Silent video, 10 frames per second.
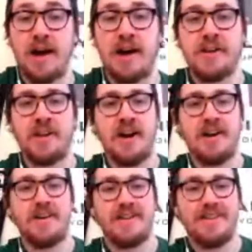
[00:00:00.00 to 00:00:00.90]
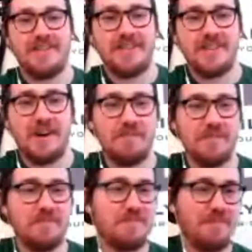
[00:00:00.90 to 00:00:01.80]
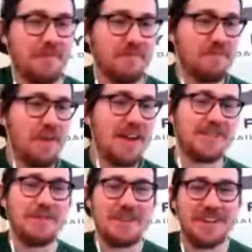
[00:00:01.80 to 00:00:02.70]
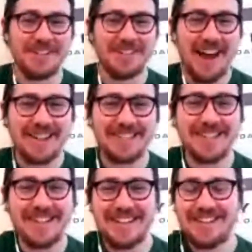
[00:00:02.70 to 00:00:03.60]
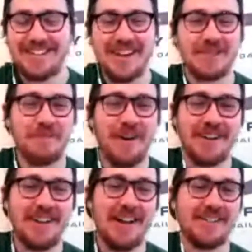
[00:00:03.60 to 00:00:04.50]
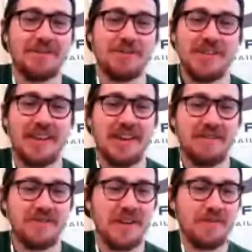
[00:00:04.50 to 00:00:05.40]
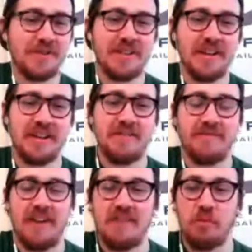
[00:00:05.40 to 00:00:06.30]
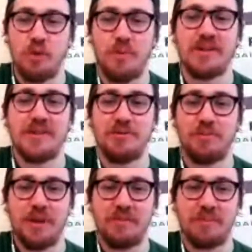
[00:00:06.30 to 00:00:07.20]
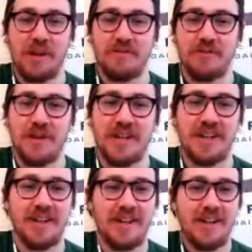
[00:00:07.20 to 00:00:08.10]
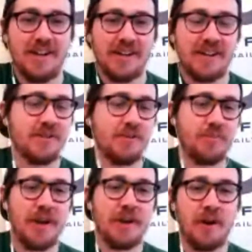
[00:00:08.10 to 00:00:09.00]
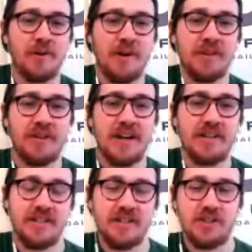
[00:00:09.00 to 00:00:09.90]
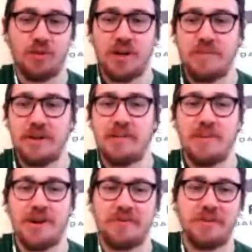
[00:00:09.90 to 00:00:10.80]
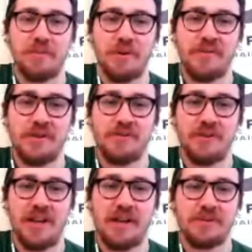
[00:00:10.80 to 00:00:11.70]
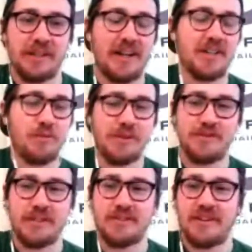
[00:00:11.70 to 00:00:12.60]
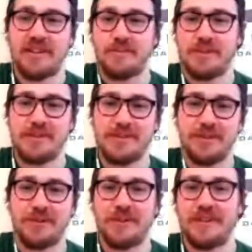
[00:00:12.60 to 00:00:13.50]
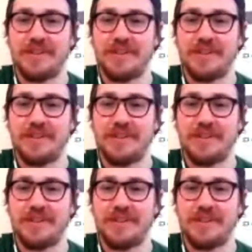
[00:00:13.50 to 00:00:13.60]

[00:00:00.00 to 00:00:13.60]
and I'm pissed because the last podcast I was like, if Jefferson can get five more minutes, he would be in play for me. Because he was playing right around the 19-20-minute mark for the previous few games and got 26 against Minnesota. And